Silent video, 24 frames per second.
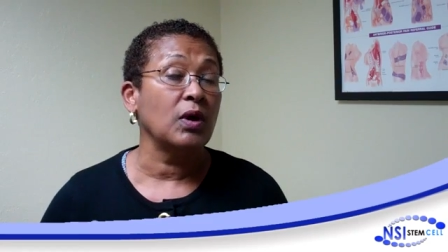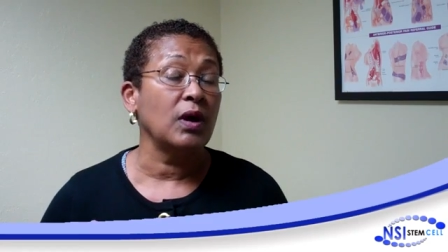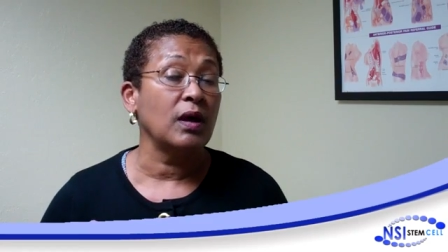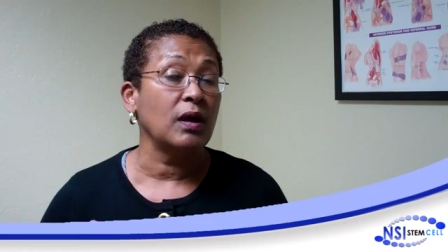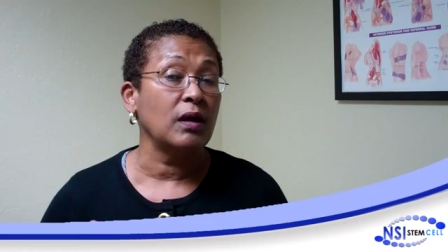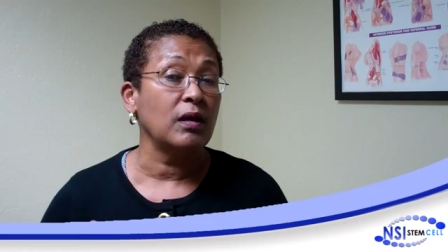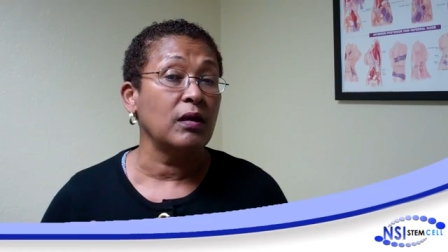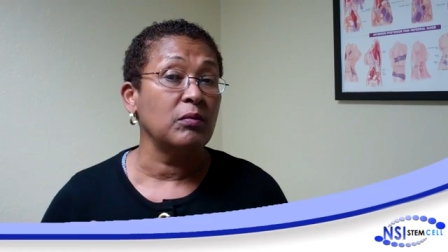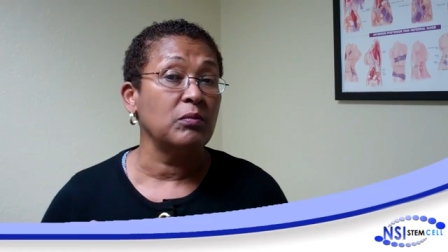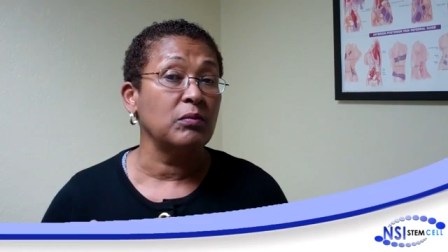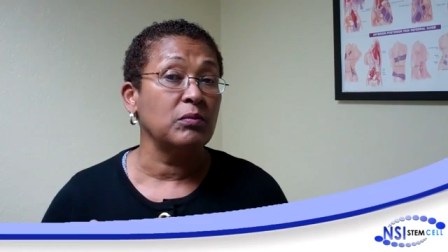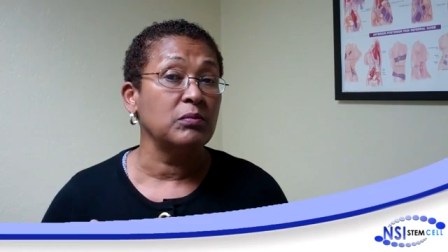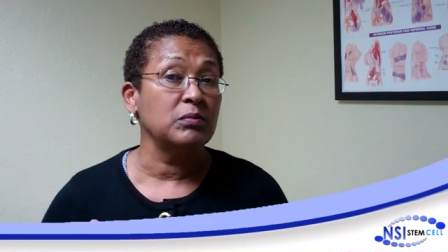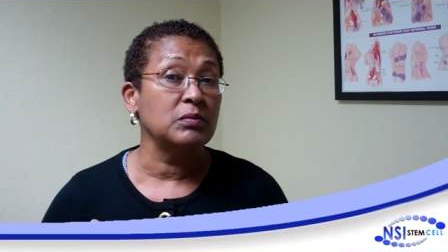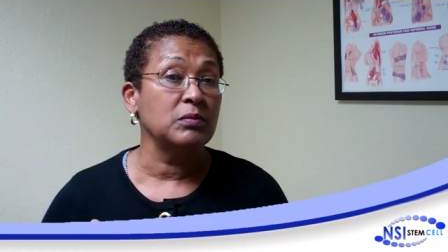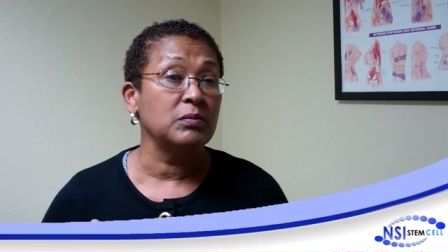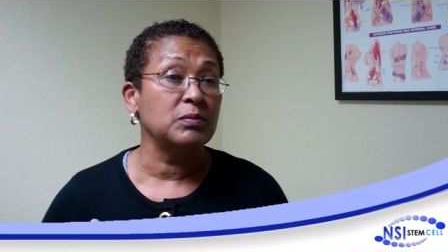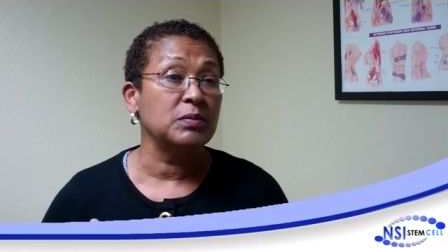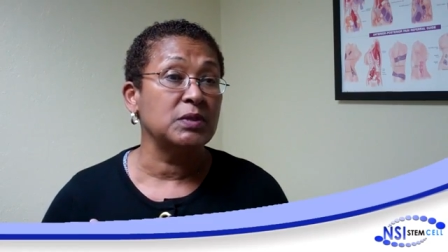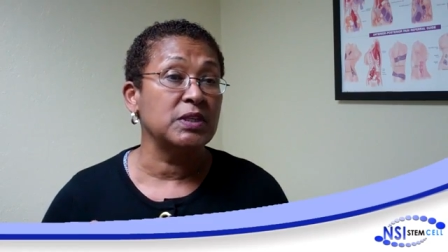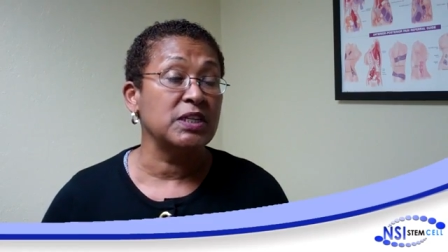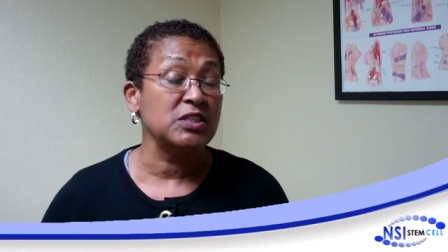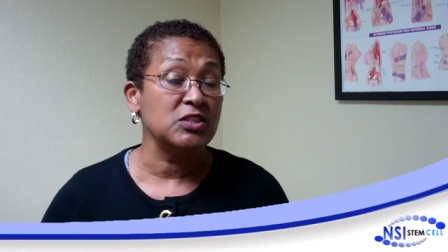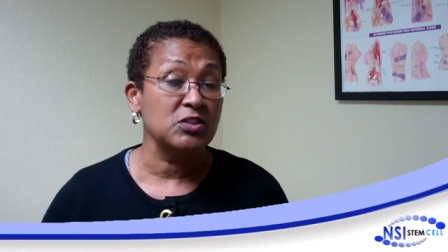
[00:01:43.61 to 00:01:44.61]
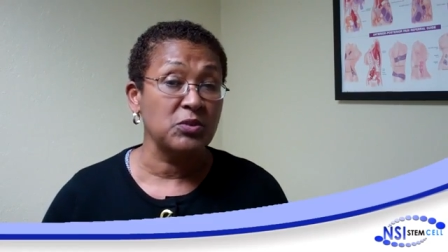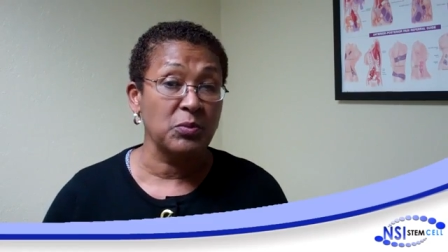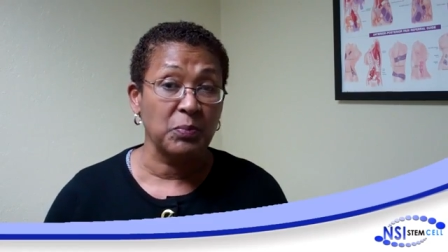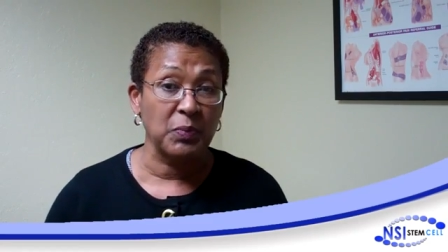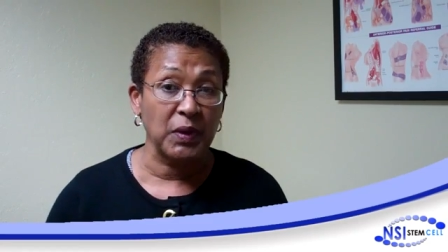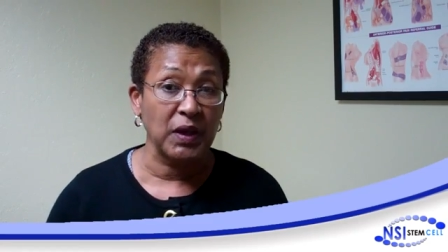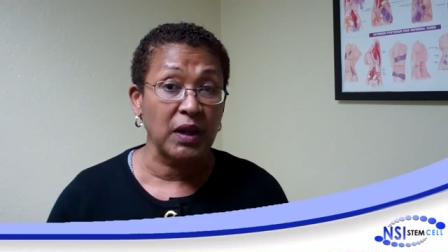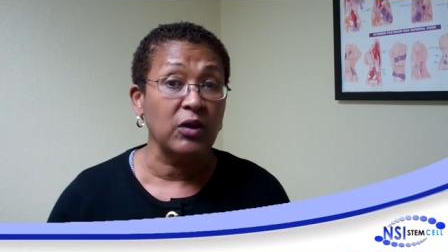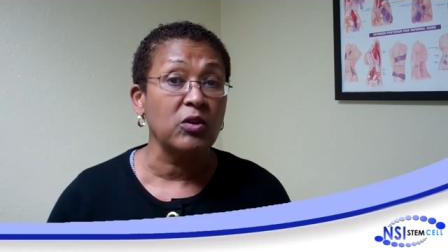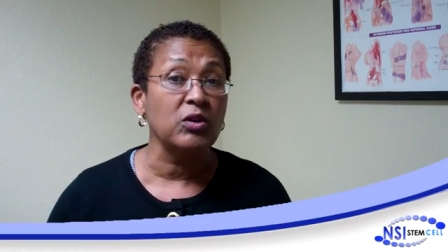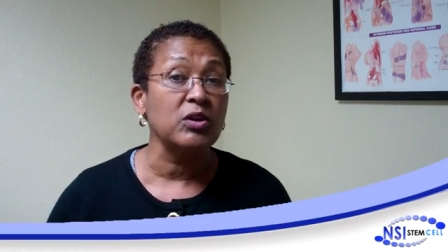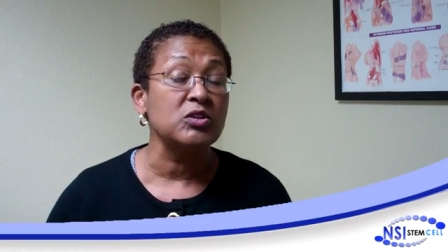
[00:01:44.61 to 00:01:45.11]
Um,
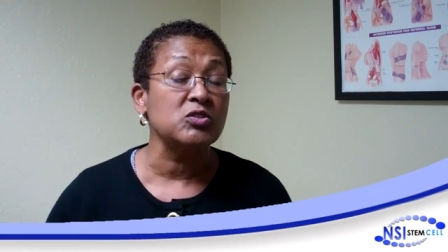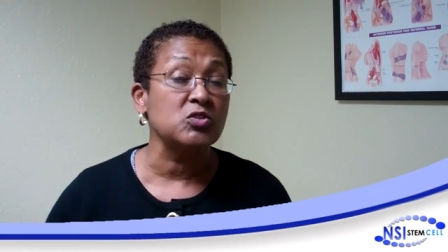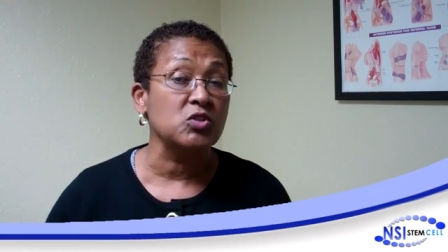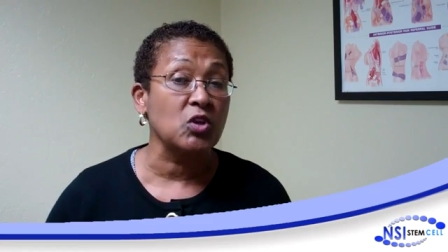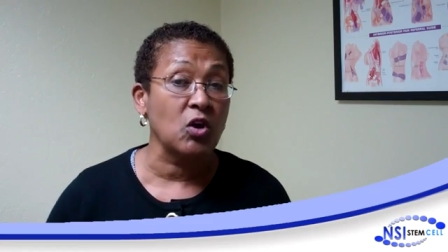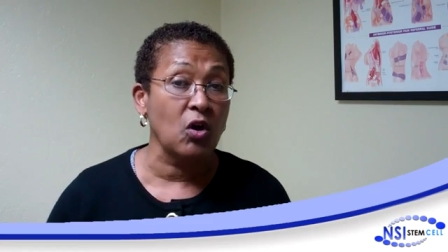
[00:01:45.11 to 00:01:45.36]
disappeared, is